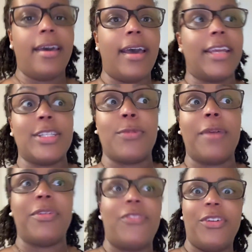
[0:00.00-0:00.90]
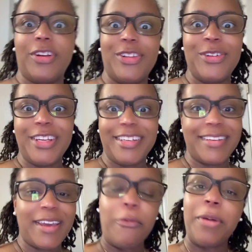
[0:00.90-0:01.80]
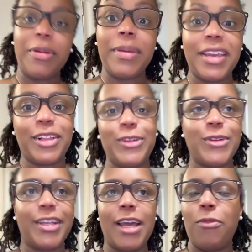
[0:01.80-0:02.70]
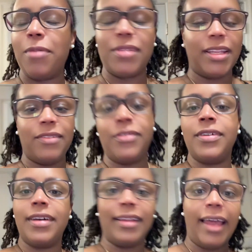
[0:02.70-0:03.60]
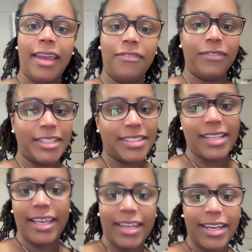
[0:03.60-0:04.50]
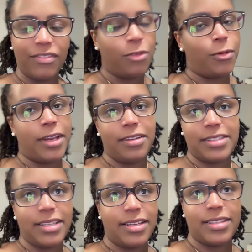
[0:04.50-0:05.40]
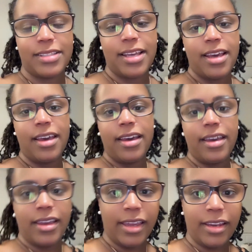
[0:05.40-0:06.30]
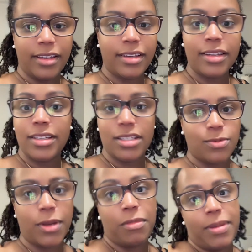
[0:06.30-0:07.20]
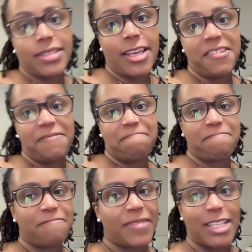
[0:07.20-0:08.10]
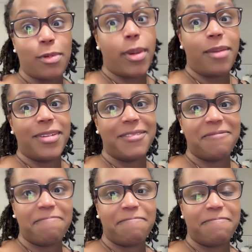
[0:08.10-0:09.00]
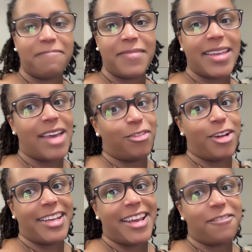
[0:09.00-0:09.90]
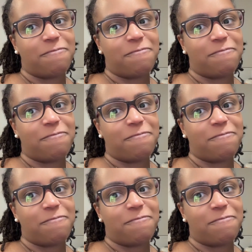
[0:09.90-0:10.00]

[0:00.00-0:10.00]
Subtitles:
I just want him to feel included. I want him to be included. I want him to live a life just like everyone else does. And just want him to be safe. That's my baby. Have a great day.